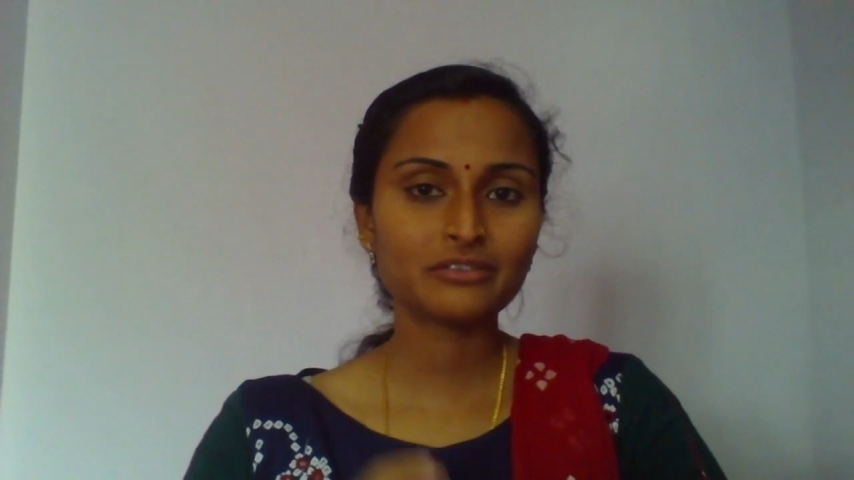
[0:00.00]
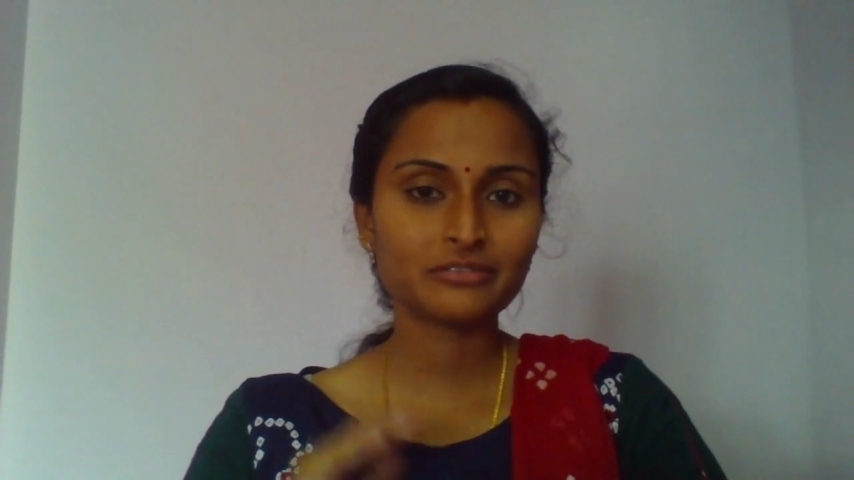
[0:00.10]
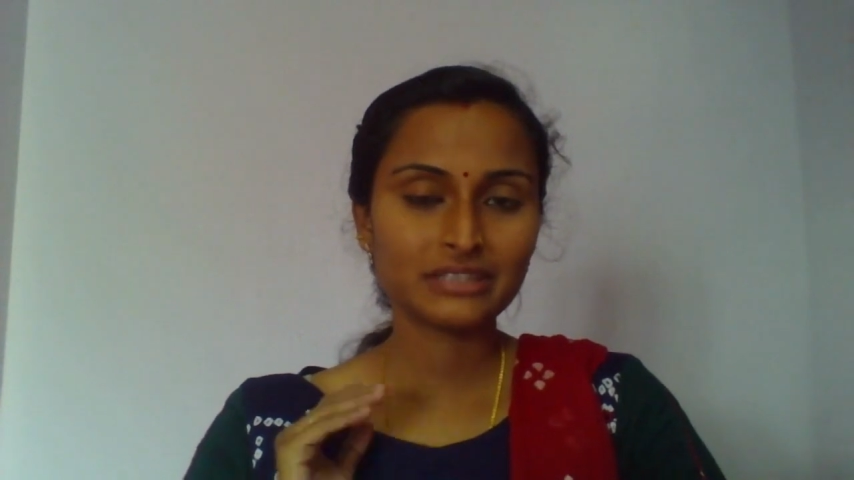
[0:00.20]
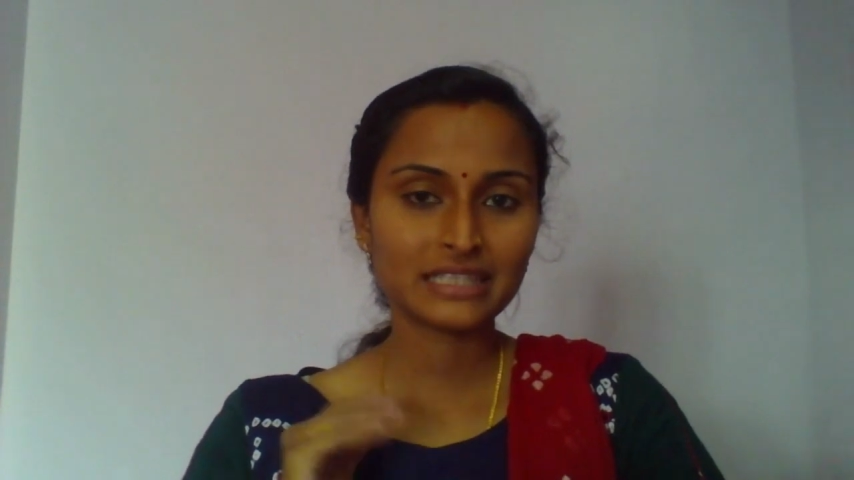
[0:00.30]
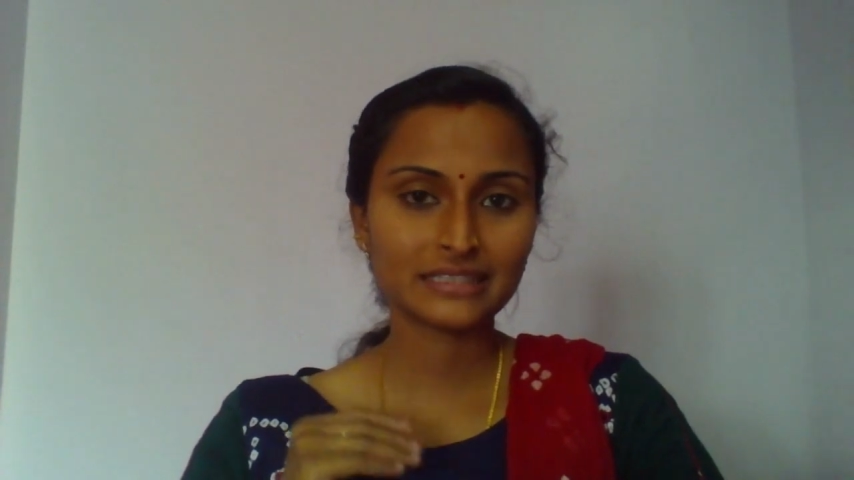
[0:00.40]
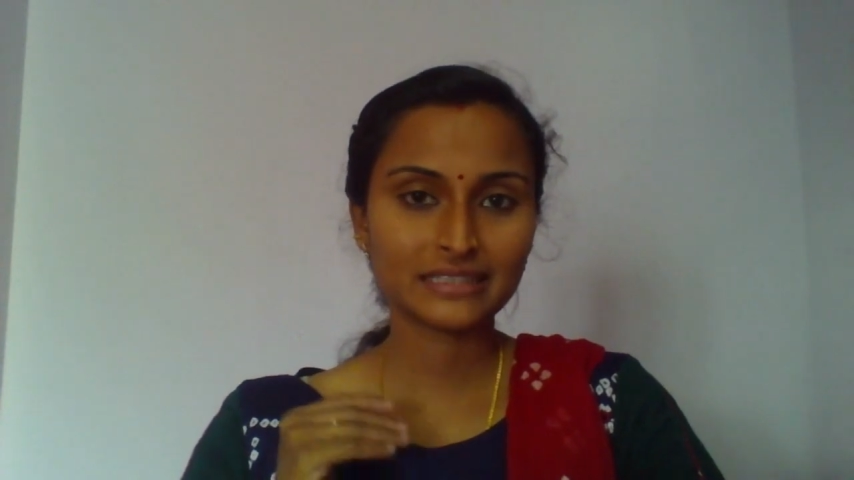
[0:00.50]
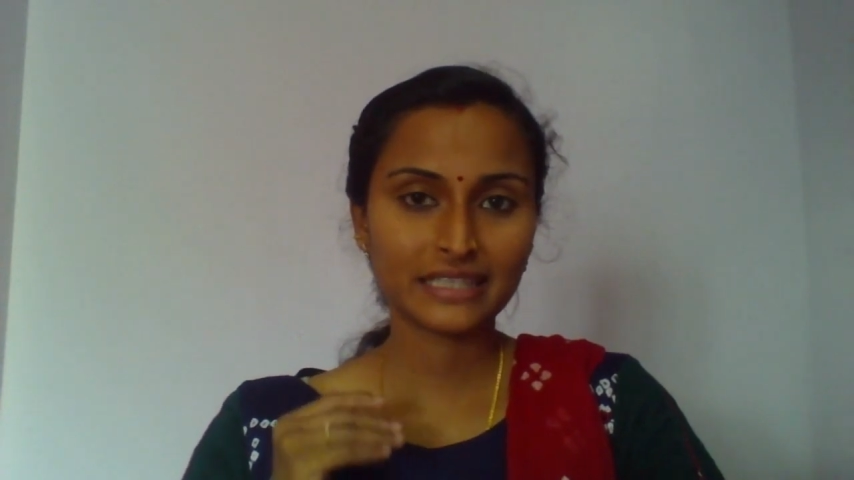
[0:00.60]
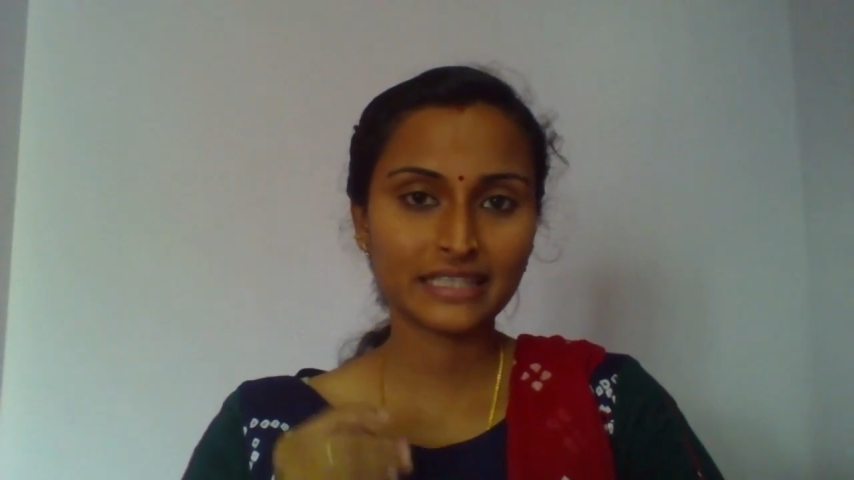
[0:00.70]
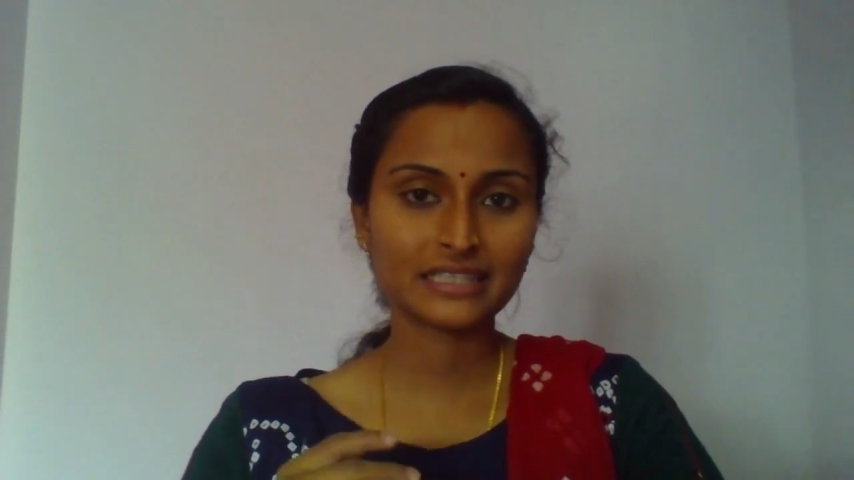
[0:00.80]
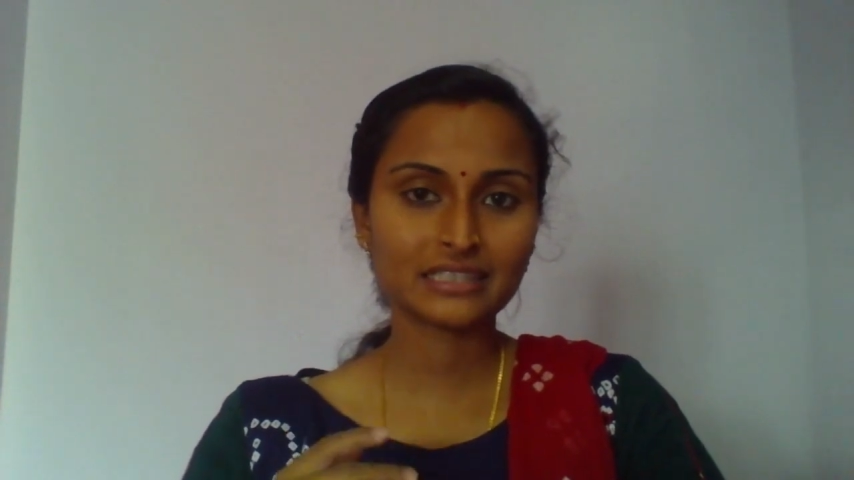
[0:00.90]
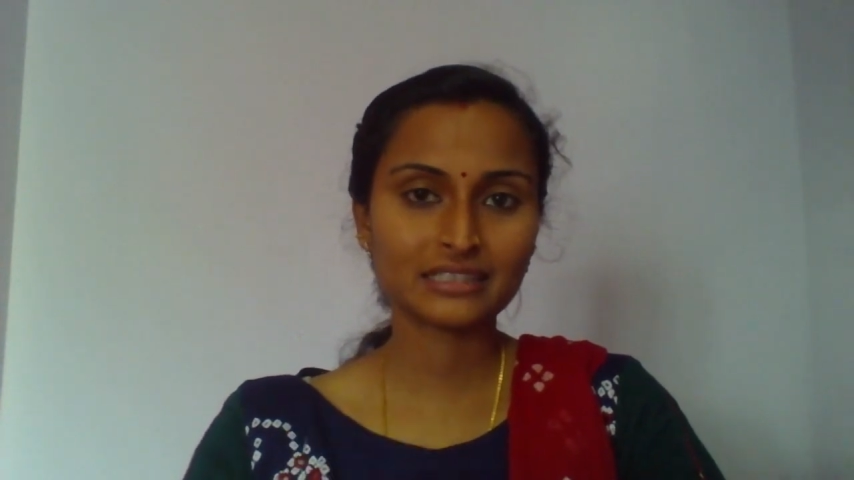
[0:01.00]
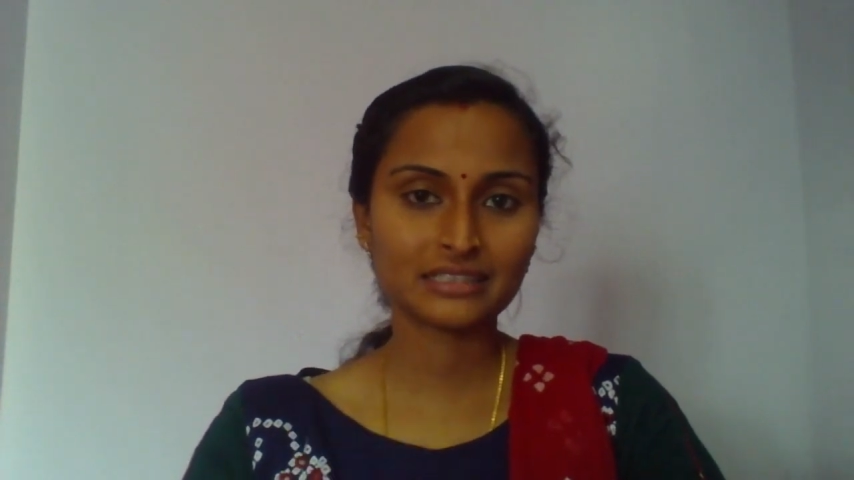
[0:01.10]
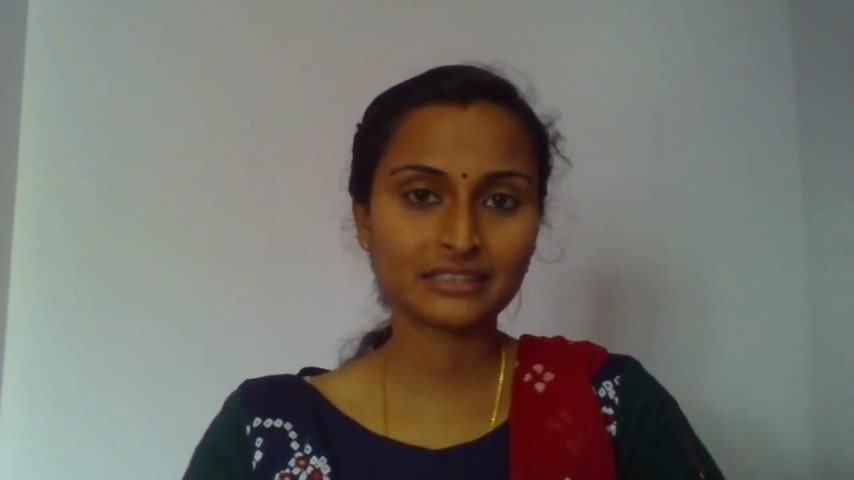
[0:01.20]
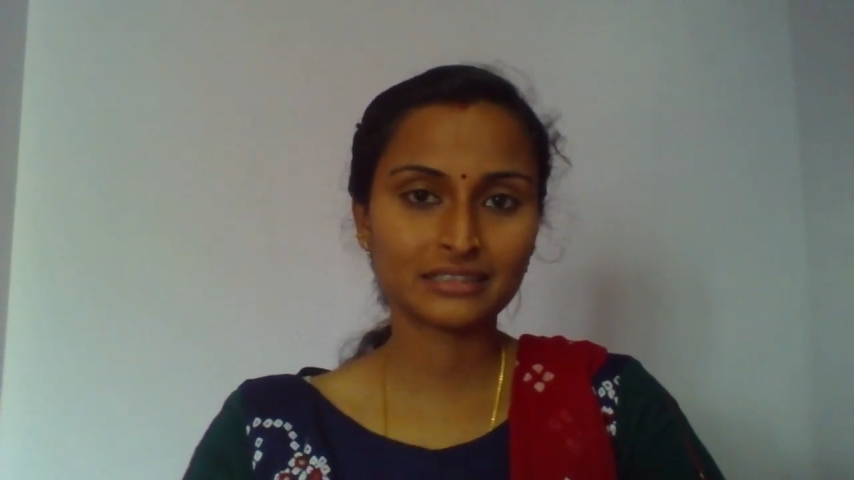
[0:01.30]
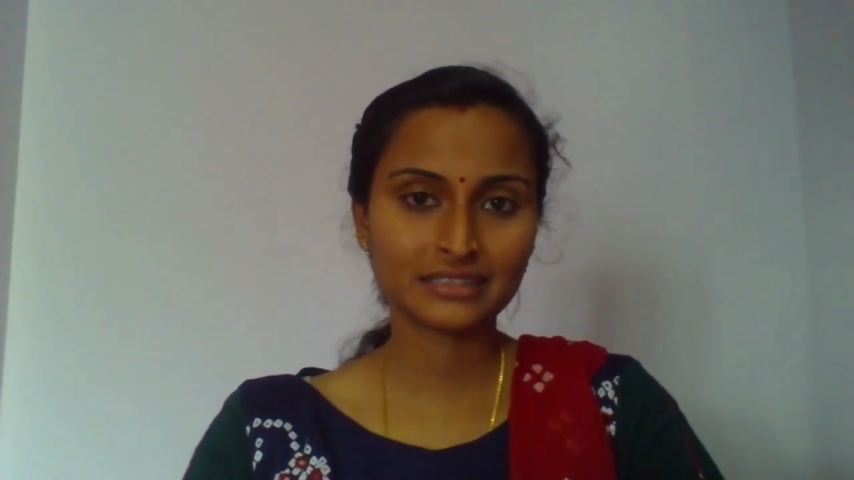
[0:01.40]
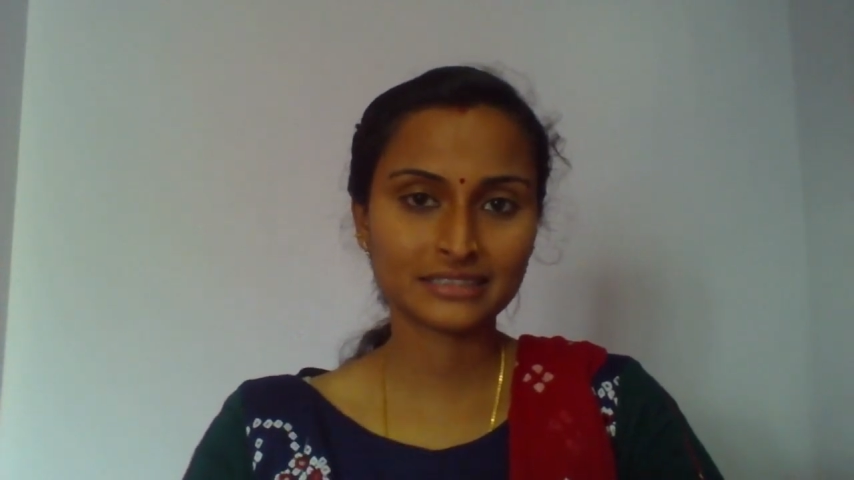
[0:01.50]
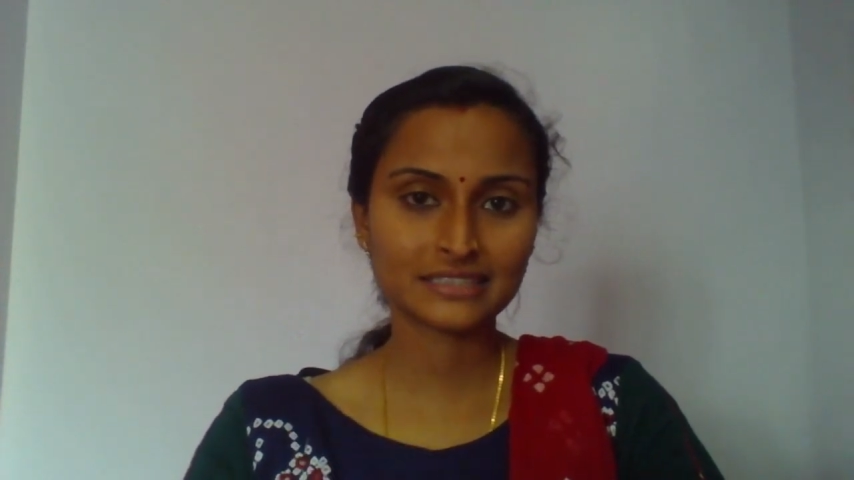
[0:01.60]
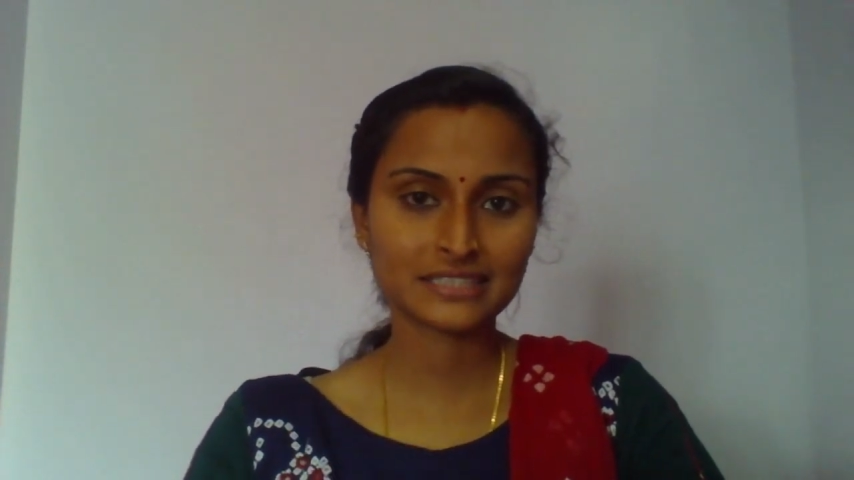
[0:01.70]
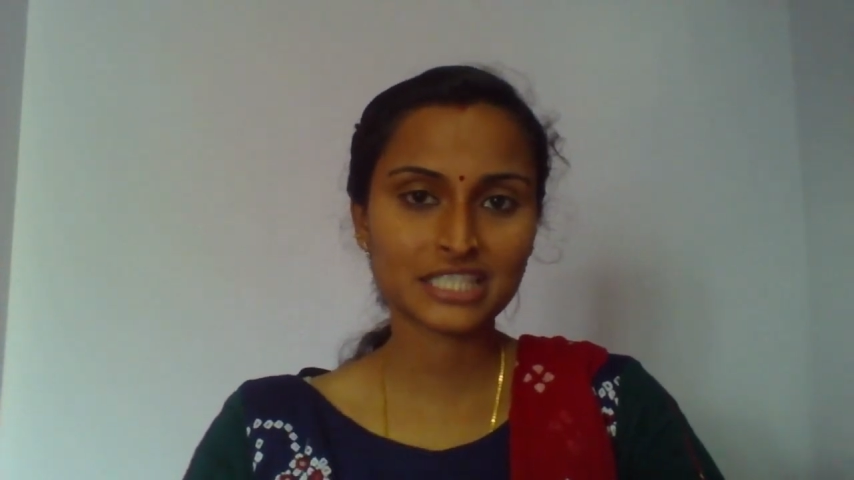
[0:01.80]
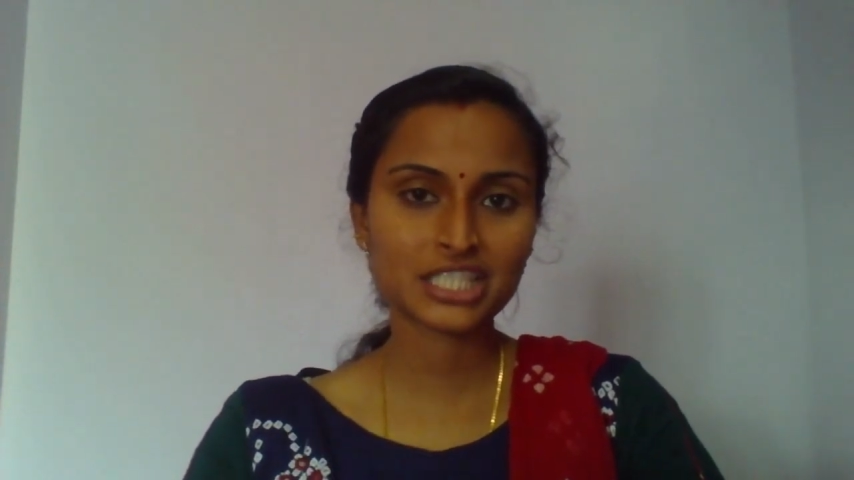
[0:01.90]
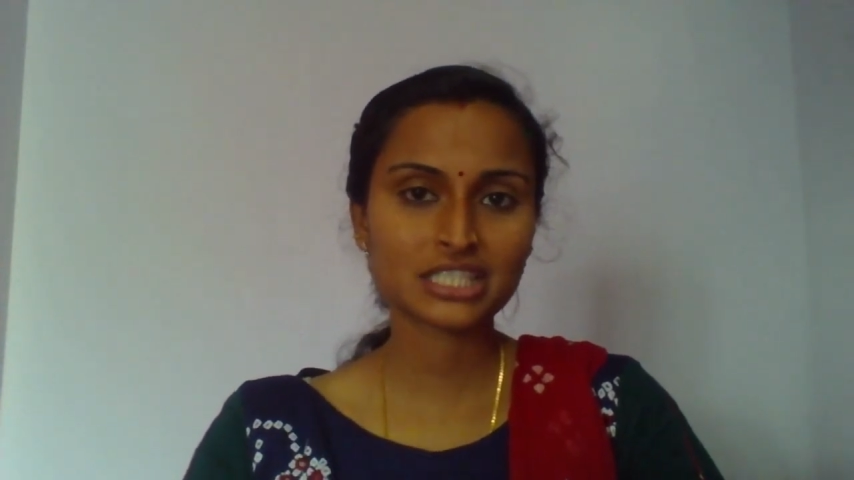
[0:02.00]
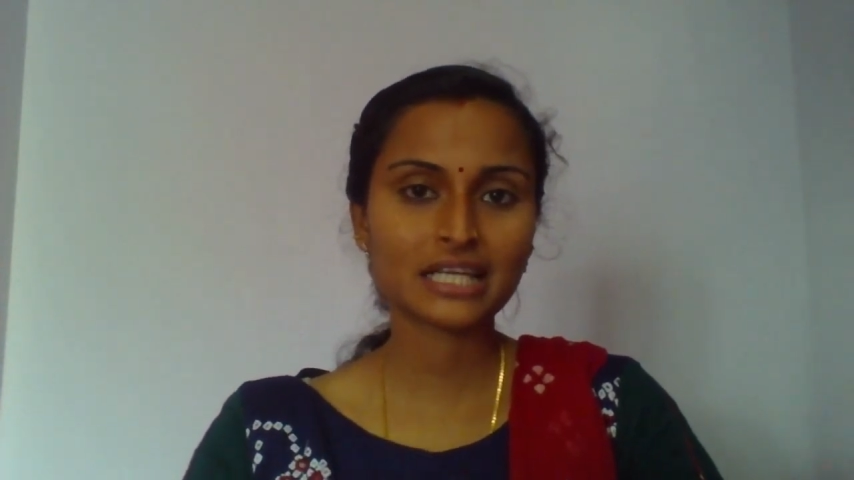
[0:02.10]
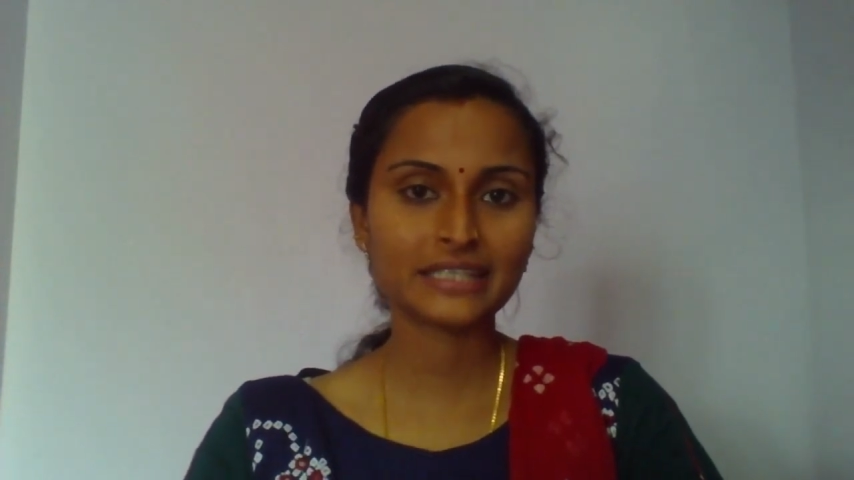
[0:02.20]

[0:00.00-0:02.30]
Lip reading: will take registration